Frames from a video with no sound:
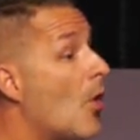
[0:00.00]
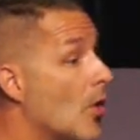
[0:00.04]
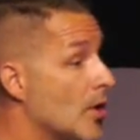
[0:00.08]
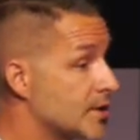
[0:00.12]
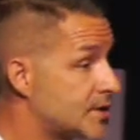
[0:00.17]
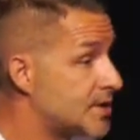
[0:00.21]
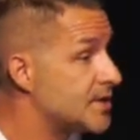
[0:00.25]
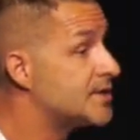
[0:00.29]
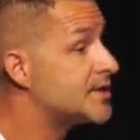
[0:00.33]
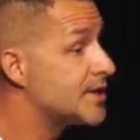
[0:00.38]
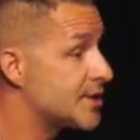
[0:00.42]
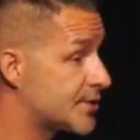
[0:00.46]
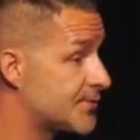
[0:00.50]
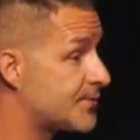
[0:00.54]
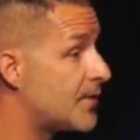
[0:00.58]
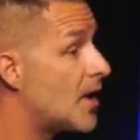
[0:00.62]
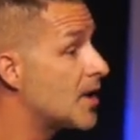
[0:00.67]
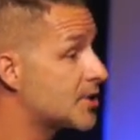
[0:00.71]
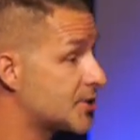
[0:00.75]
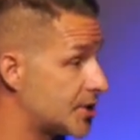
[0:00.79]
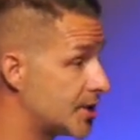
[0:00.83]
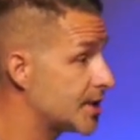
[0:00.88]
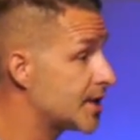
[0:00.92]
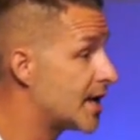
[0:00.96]
to
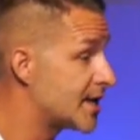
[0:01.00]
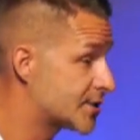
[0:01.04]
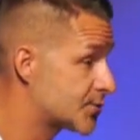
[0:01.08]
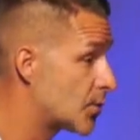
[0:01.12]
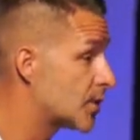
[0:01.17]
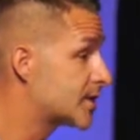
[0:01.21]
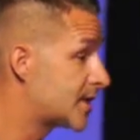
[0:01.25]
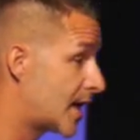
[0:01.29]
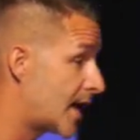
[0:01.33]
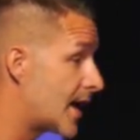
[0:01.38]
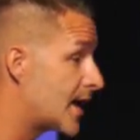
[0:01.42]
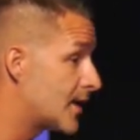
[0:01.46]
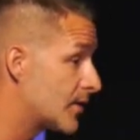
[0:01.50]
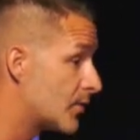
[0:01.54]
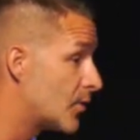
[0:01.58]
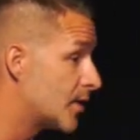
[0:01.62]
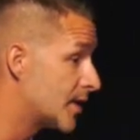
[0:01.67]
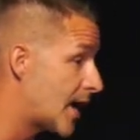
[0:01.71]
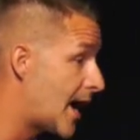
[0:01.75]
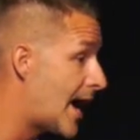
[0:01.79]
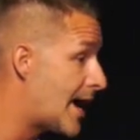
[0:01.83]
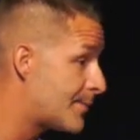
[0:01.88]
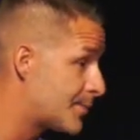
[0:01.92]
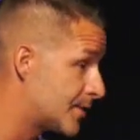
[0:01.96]
dysfunction, guess what that what
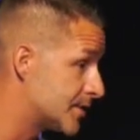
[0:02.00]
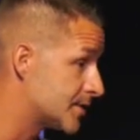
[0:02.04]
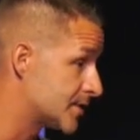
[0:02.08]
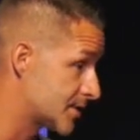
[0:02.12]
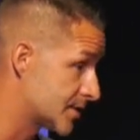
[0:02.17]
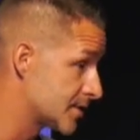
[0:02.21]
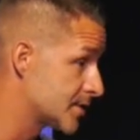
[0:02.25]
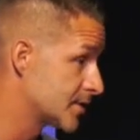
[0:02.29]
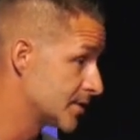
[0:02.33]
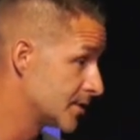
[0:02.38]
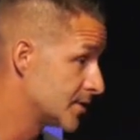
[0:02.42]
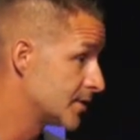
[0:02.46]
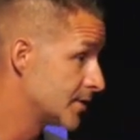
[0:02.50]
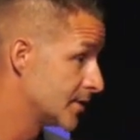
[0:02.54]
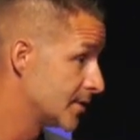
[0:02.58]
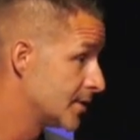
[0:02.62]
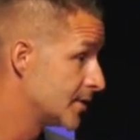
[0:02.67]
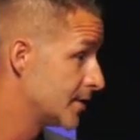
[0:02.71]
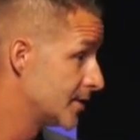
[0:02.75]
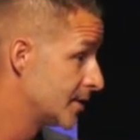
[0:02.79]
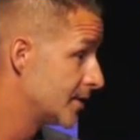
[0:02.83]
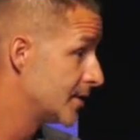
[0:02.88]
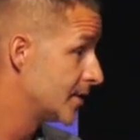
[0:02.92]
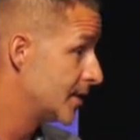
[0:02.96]
happens?
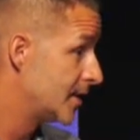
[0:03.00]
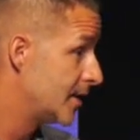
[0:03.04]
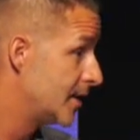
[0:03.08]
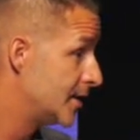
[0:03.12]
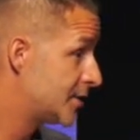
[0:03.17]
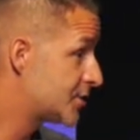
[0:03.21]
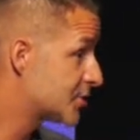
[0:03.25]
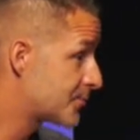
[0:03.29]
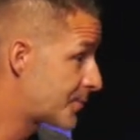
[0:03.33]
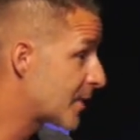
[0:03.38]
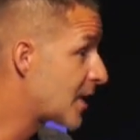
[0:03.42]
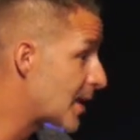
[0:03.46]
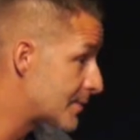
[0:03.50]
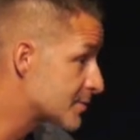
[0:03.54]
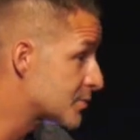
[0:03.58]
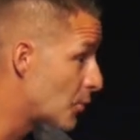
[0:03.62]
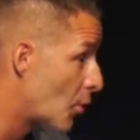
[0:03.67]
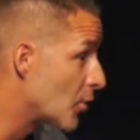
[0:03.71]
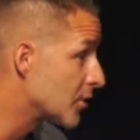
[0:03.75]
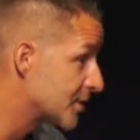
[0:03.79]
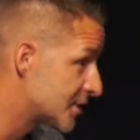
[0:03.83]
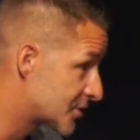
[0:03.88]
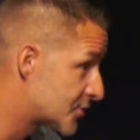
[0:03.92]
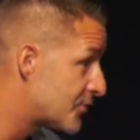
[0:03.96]
It just becomes
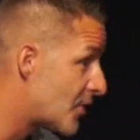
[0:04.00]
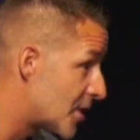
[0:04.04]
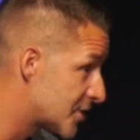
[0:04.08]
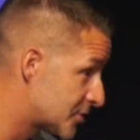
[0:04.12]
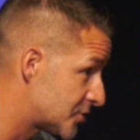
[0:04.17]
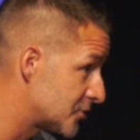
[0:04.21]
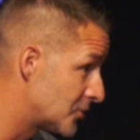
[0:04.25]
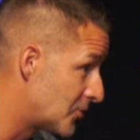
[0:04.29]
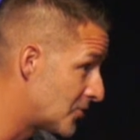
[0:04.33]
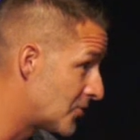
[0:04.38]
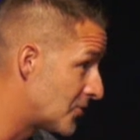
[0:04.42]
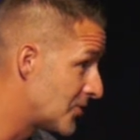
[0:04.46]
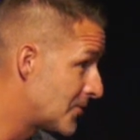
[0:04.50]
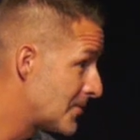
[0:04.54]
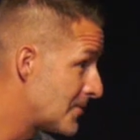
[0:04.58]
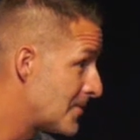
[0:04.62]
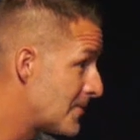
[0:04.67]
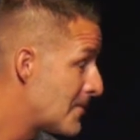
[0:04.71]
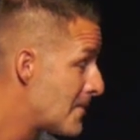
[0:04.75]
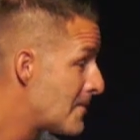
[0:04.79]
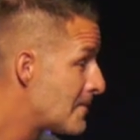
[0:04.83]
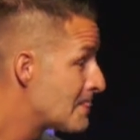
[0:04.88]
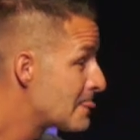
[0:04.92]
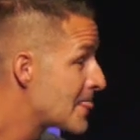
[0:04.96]
more dysfunctional.
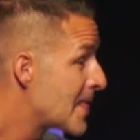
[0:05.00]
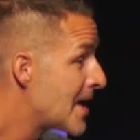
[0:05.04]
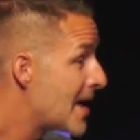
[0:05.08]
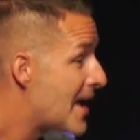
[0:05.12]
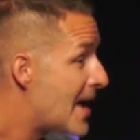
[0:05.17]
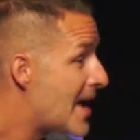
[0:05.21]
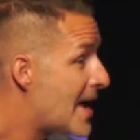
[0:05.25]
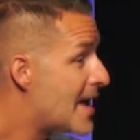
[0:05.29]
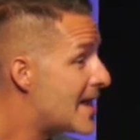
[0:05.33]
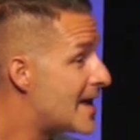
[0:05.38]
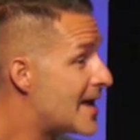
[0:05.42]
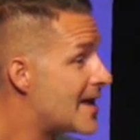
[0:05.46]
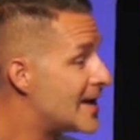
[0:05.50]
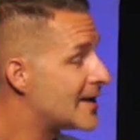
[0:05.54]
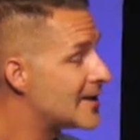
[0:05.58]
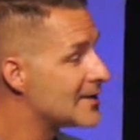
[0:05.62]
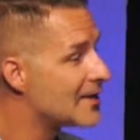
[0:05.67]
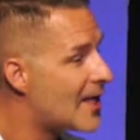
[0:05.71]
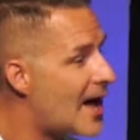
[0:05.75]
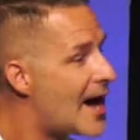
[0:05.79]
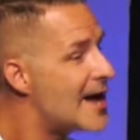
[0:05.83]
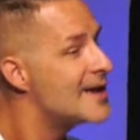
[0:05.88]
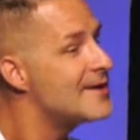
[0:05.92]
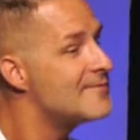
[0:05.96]
And, and a
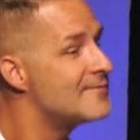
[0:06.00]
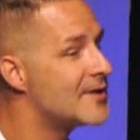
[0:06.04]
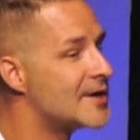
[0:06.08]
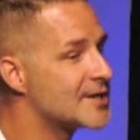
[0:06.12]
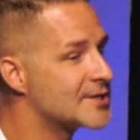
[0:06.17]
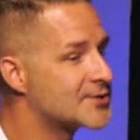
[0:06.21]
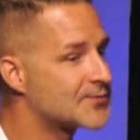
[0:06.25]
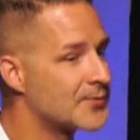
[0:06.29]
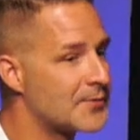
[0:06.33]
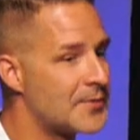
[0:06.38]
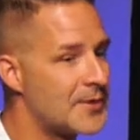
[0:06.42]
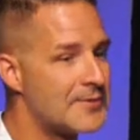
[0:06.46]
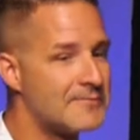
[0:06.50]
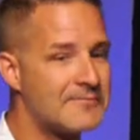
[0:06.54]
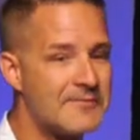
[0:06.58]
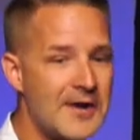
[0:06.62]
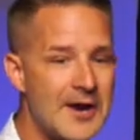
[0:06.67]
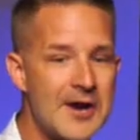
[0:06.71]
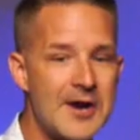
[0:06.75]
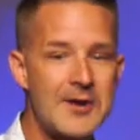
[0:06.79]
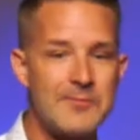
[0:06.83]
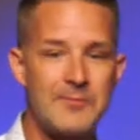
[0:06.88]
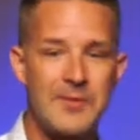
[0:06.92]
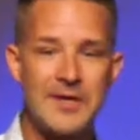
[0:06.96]
lot of us, from the
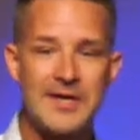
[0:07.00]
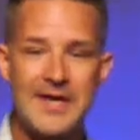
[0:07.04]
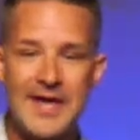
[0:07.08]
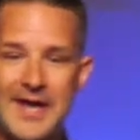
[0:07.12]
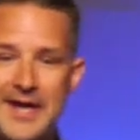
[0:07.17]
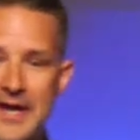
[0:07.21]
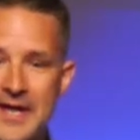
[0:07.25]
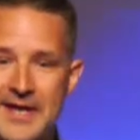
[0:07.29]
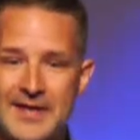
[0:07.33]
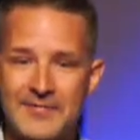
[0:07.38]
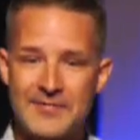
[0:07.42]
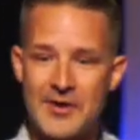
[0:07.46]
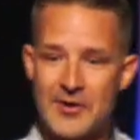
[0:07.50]
very beginning, there